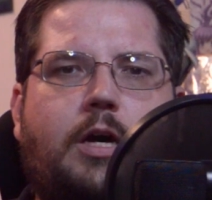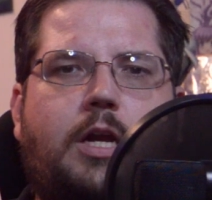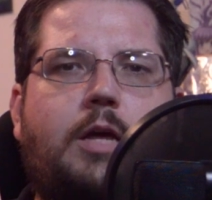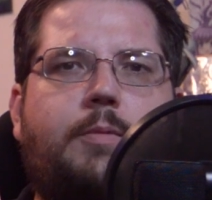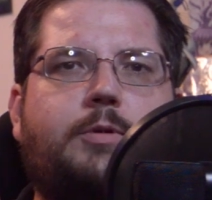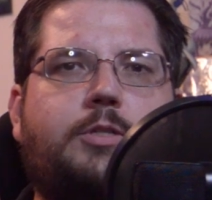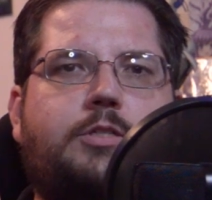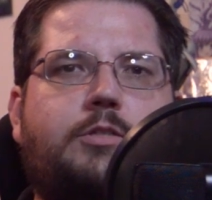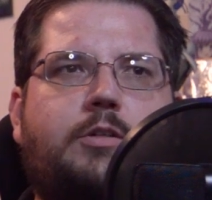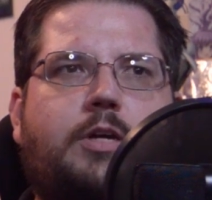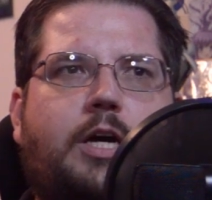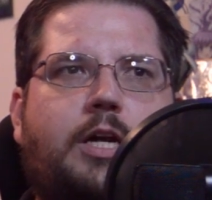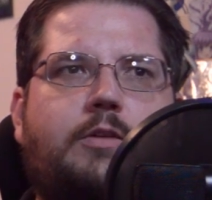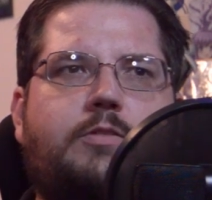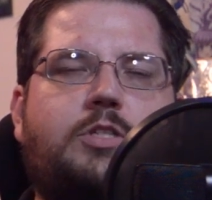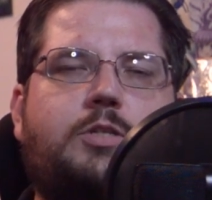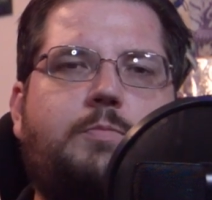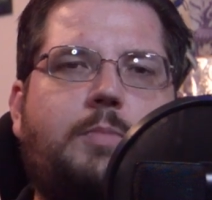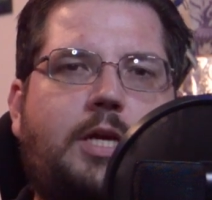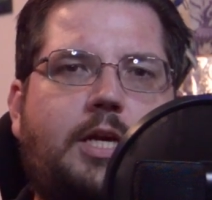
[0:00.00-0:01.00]
unable to kind
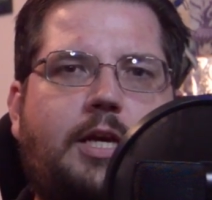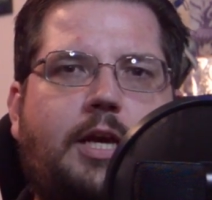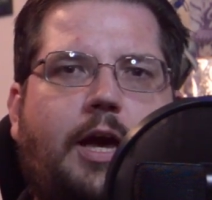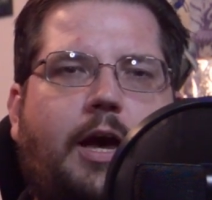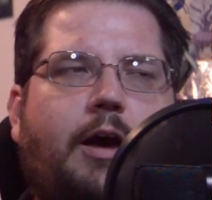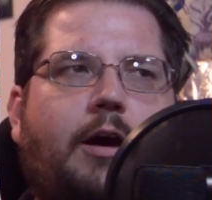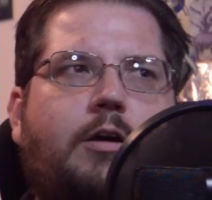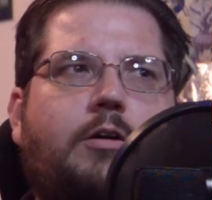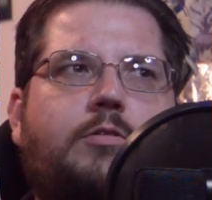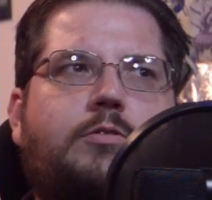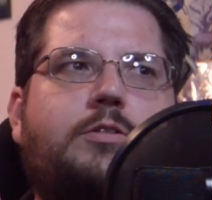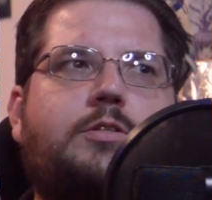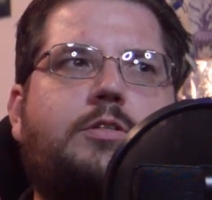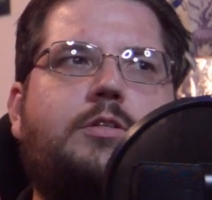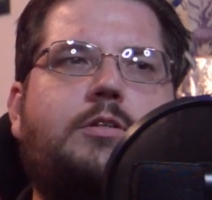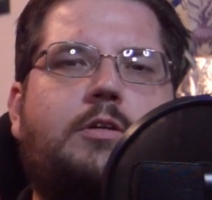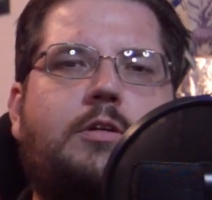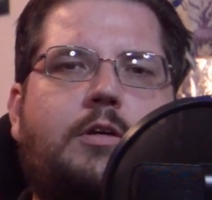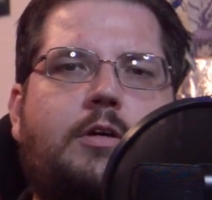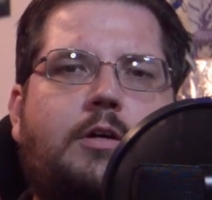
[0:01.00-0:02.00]
of speak out.